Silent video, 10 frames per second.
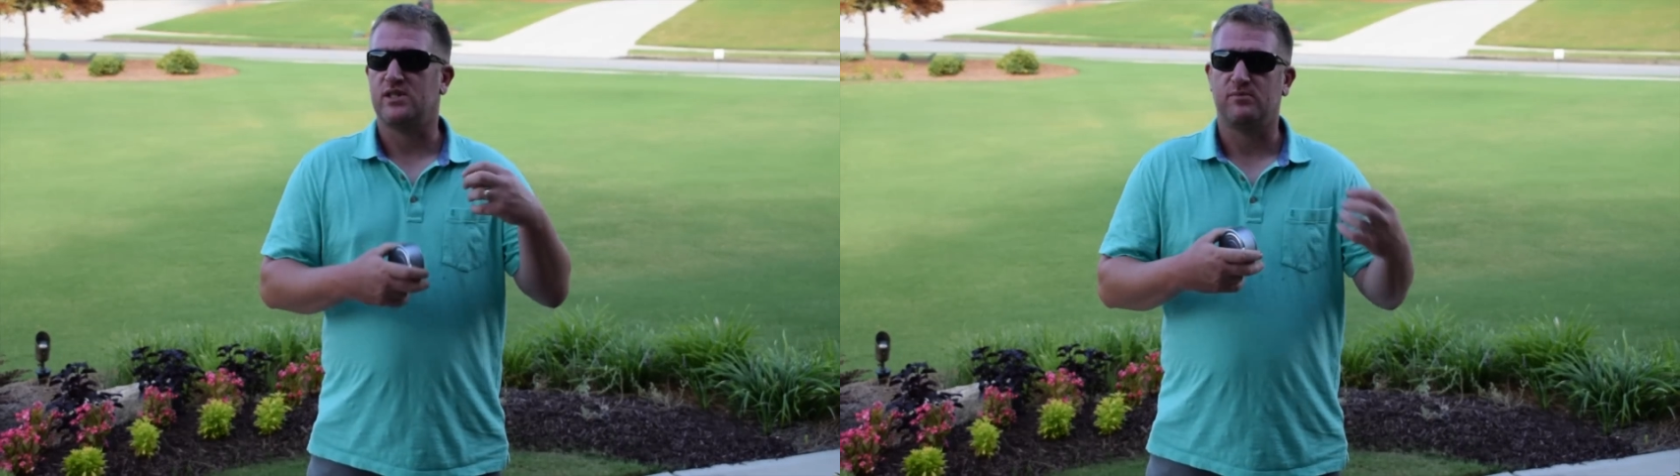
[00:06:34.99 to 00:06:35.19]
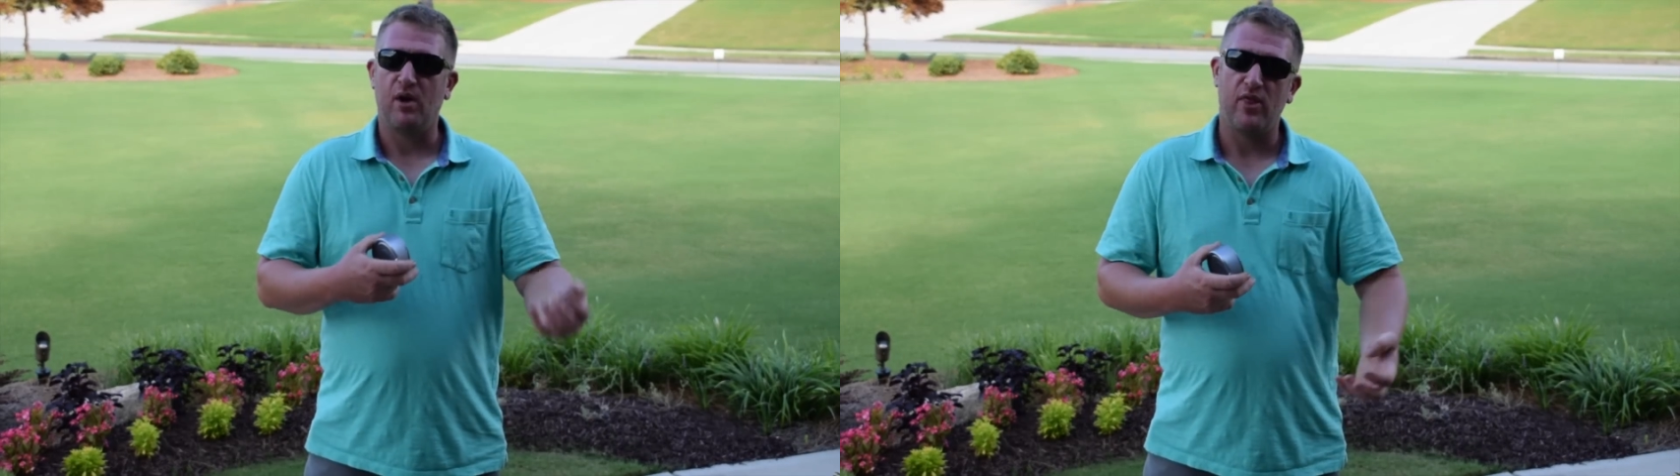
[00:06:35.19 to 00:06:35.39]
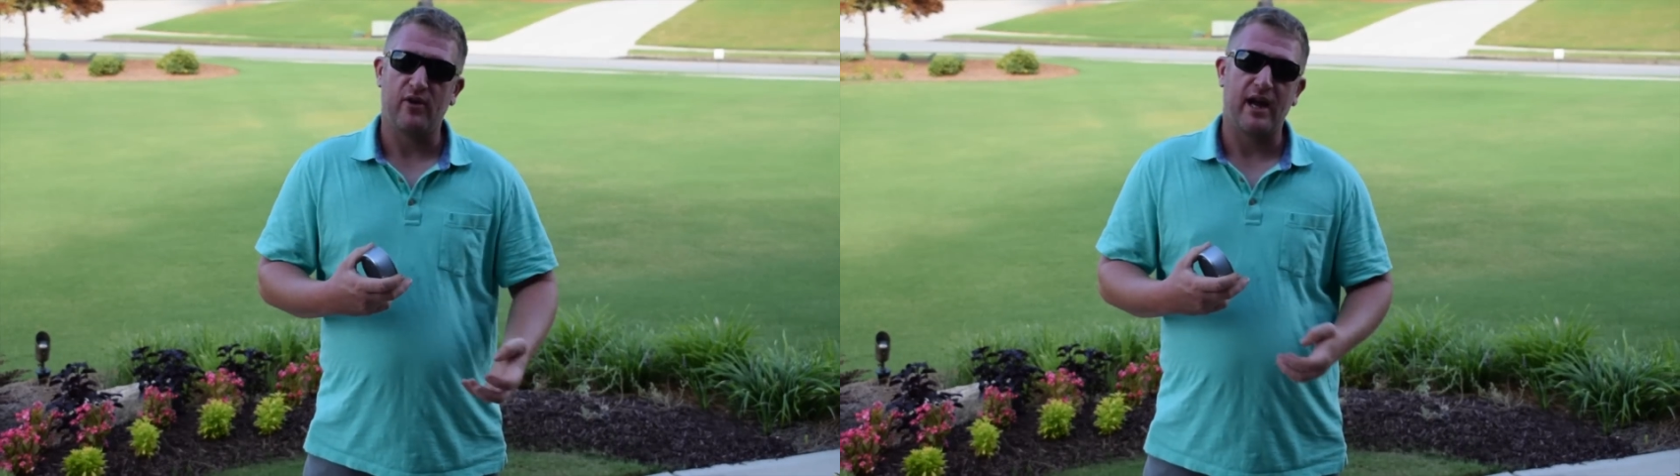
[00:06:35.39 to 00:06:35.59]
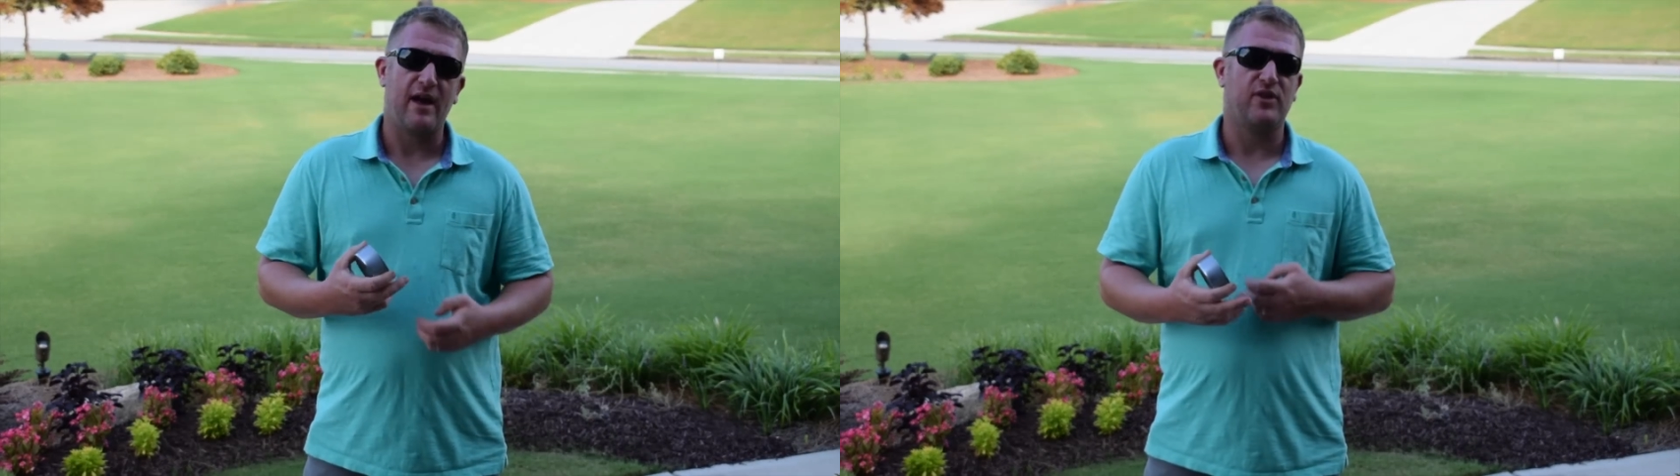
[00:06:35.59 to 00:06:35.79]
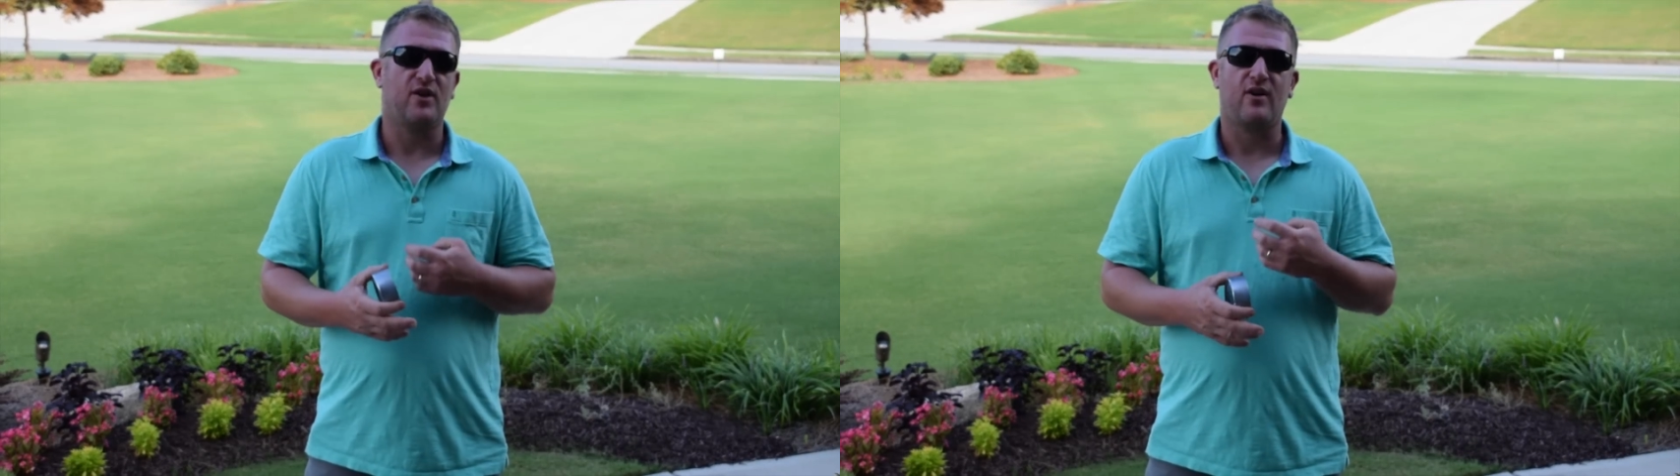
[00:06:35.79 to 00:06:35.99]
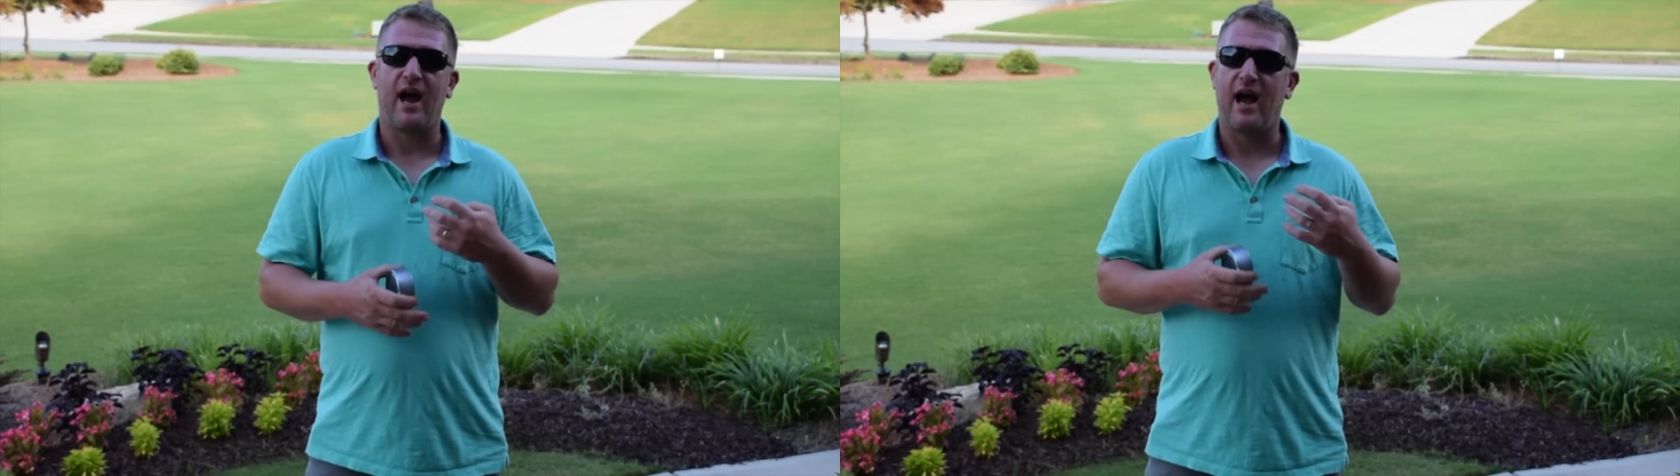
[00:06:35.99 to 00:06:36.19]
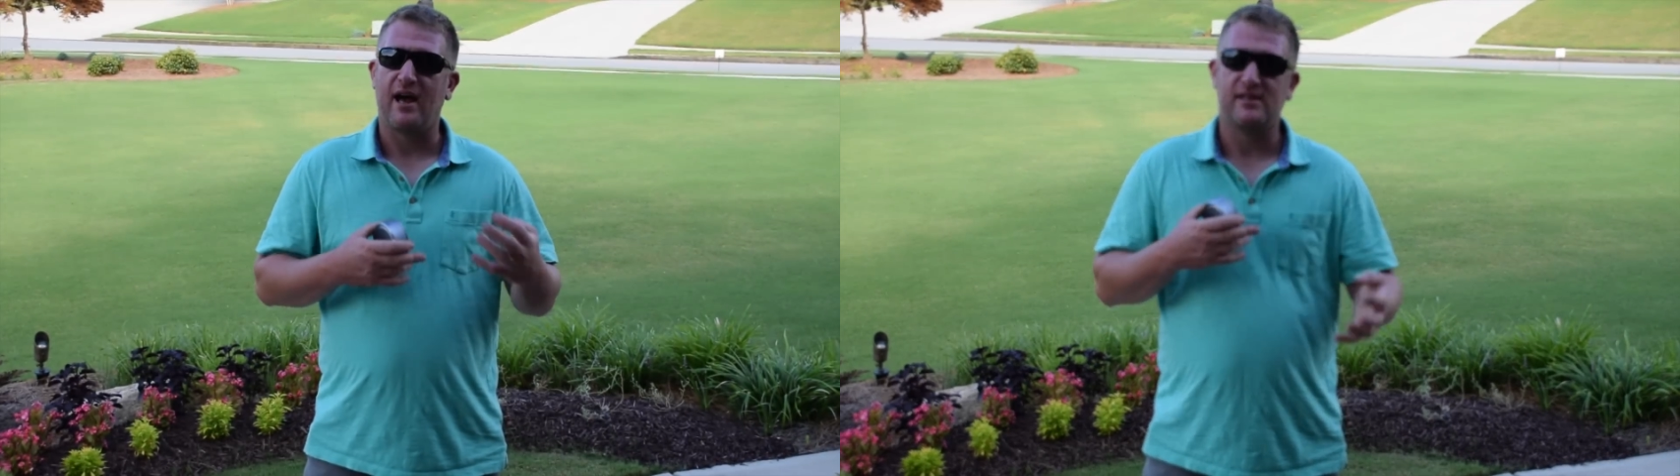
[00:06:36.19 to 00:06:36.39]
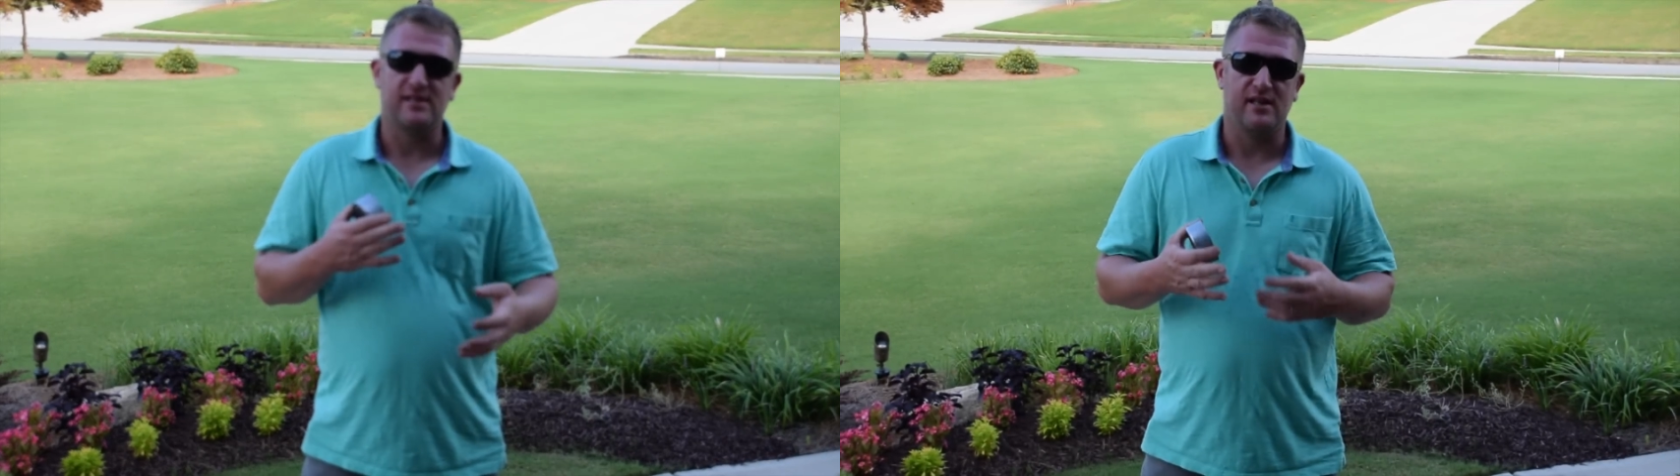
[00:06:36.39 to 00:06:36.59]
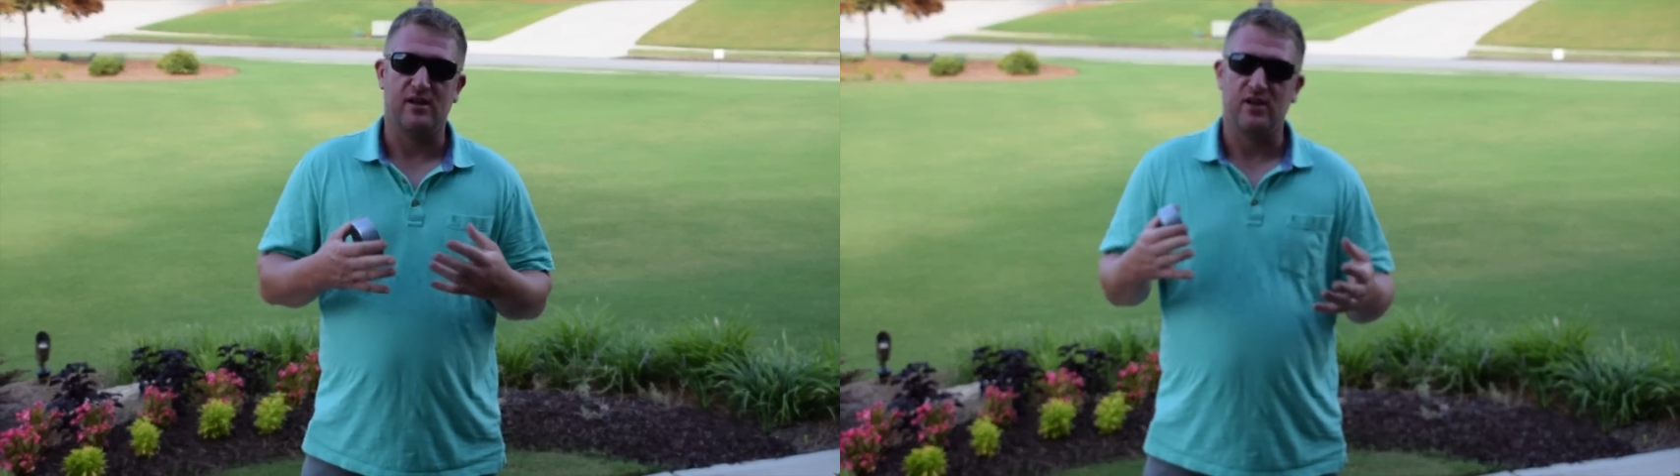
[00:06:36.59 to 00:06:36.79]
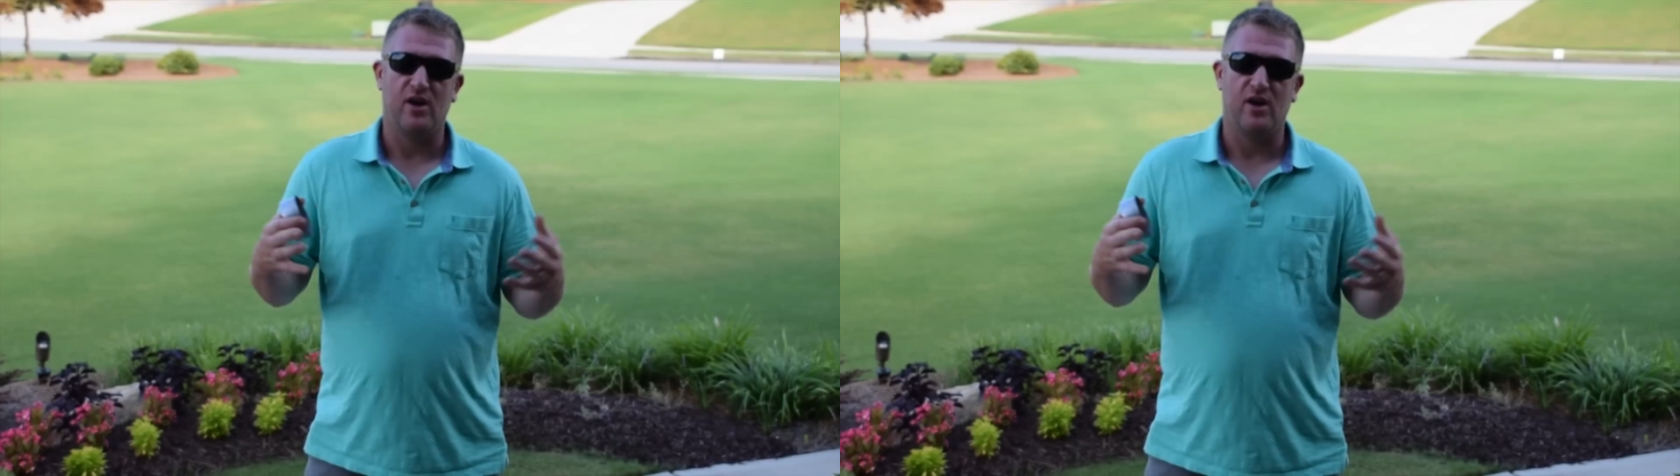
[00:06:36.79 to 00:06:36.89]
smothering out the grass and